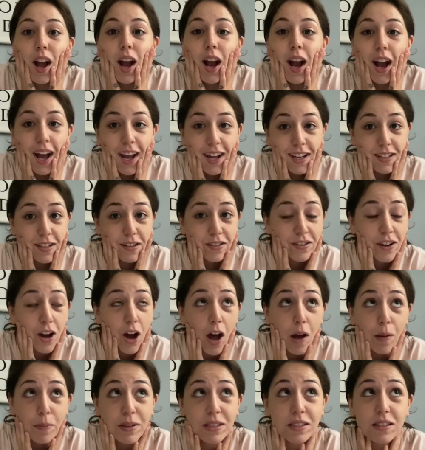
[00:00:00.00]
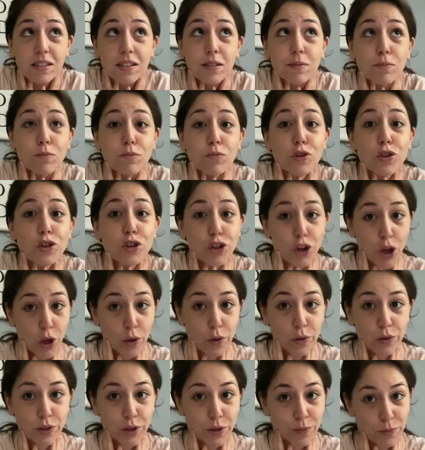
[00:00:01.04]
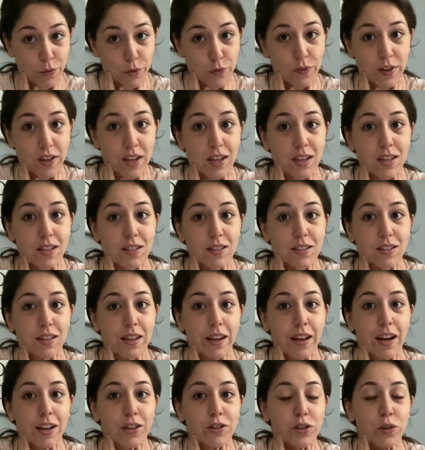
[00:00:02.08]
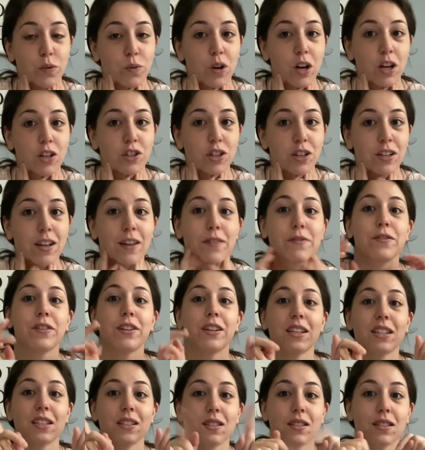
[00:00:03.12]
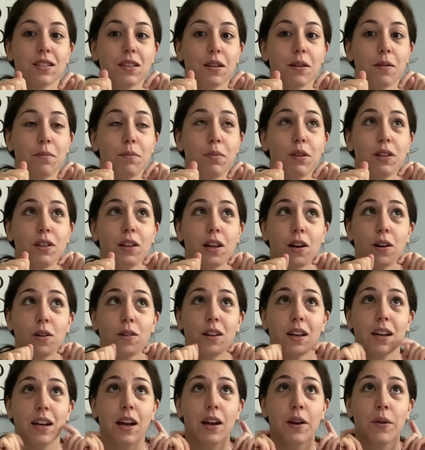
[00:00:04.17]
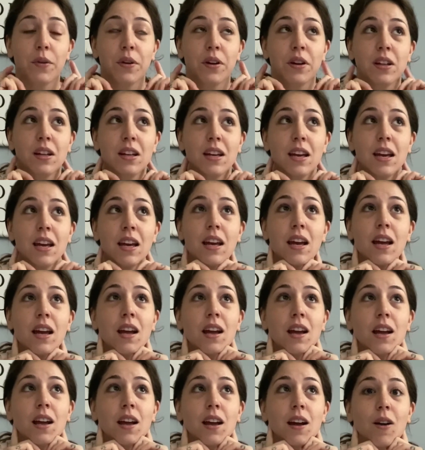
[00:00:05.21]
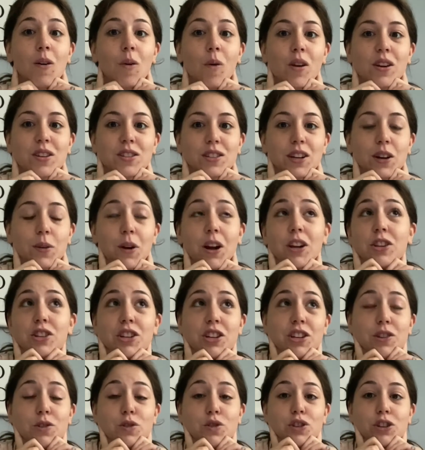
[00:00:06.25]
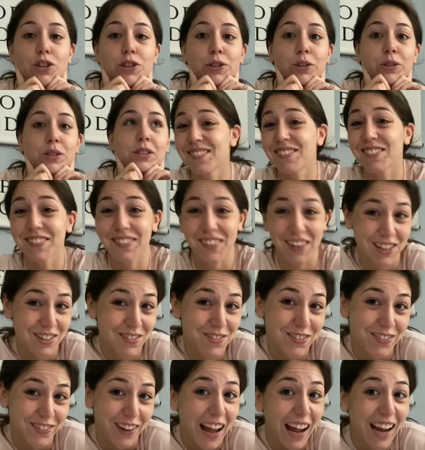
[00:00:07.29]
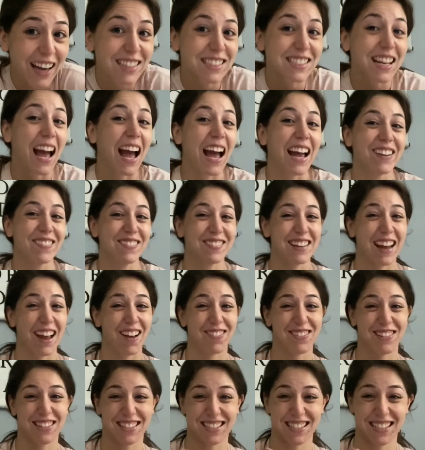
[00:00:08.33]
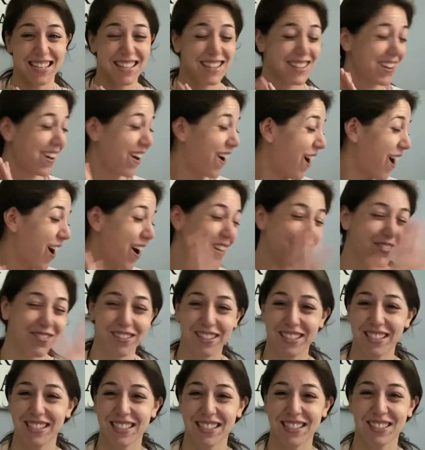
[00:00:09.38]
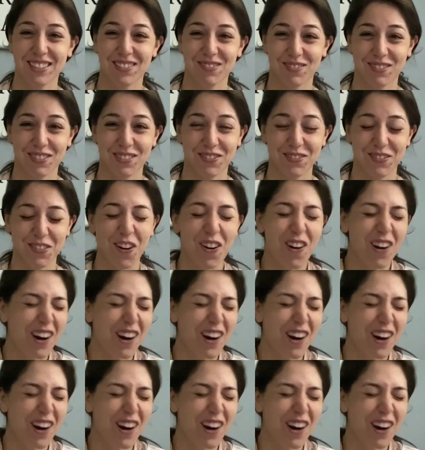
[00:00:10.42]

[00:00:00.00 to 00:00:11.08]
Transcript: Guys, comment some shows or movies that I should watch on Netflix below. Like, I really want to start watching new shows. Fun fact, I've never seen The Office before.